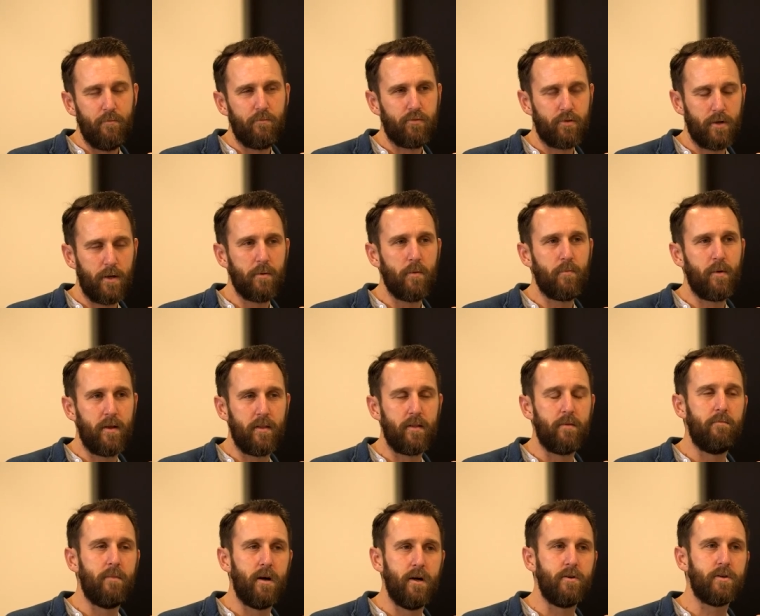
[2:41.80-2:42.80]
probably the
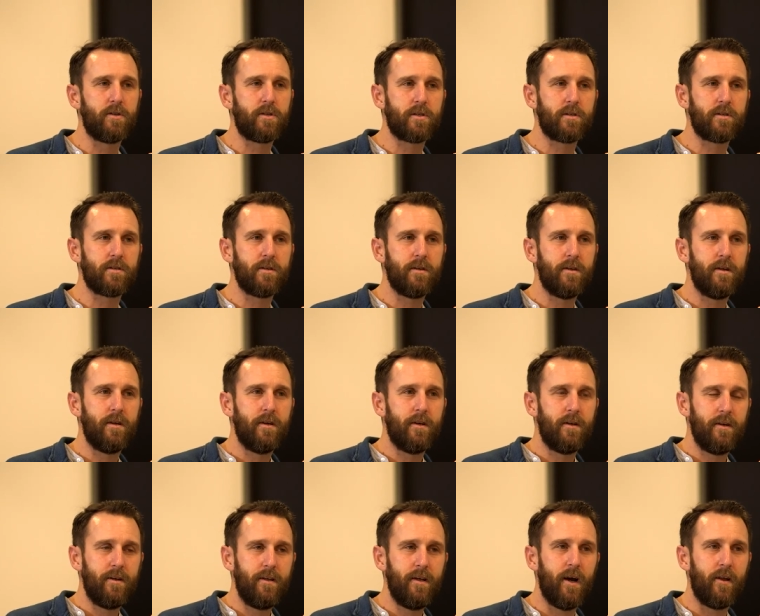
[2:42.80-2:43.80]
most
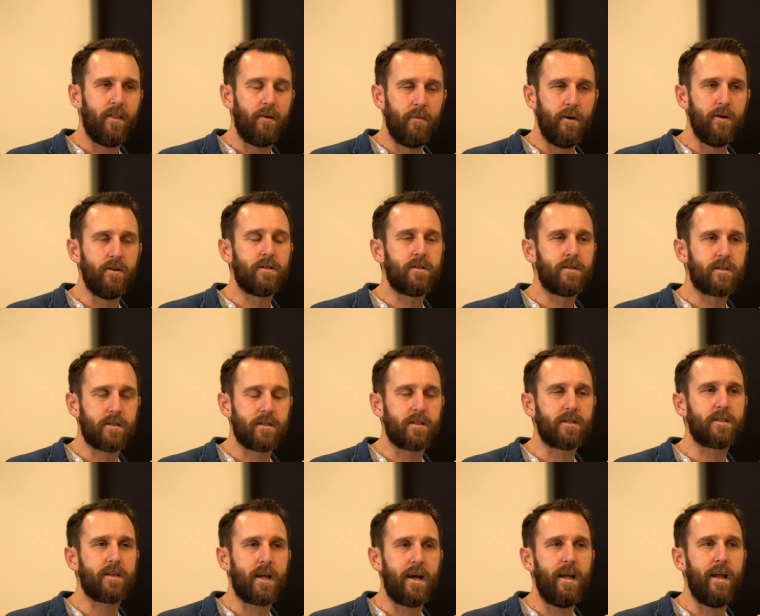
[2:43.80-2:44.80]
yeah the most
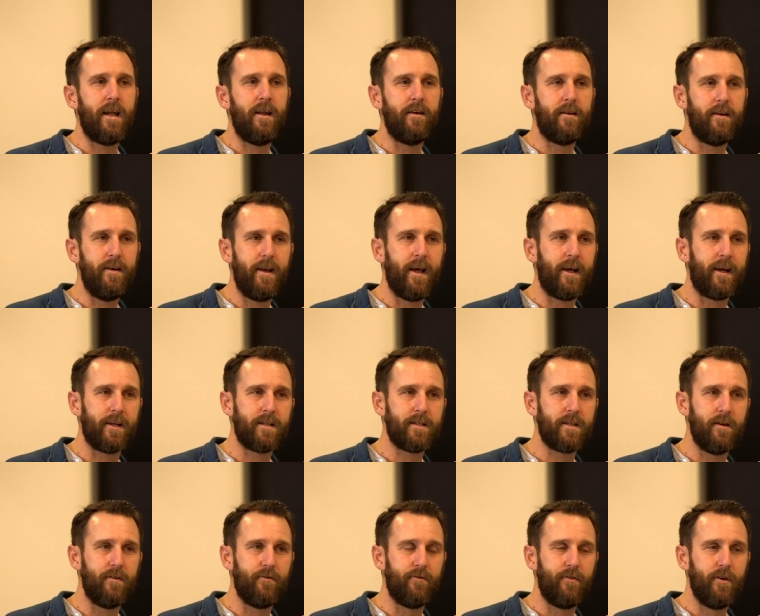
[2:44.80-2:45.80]
sustained
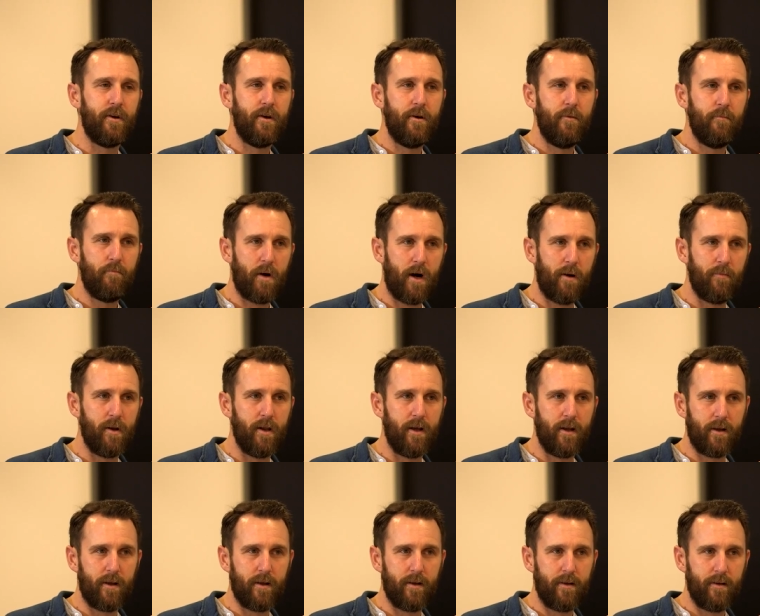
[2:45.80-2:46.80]
negative
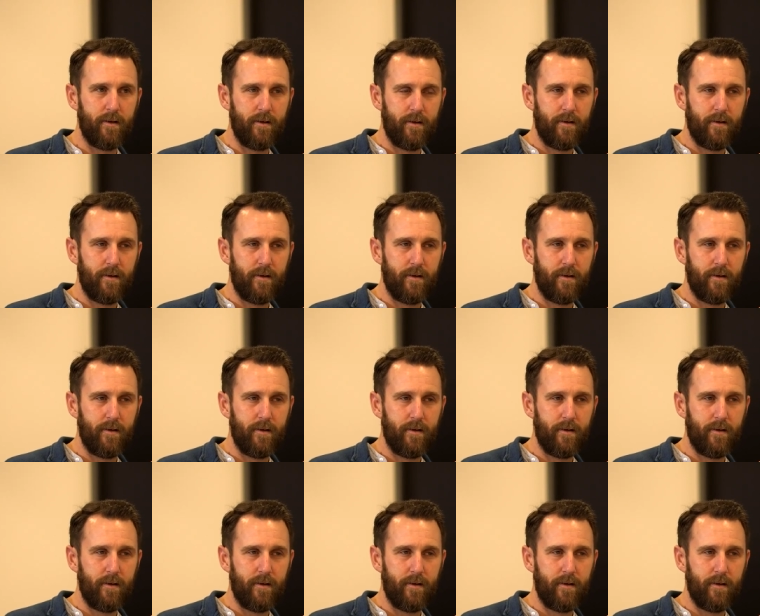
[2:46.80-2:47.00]
public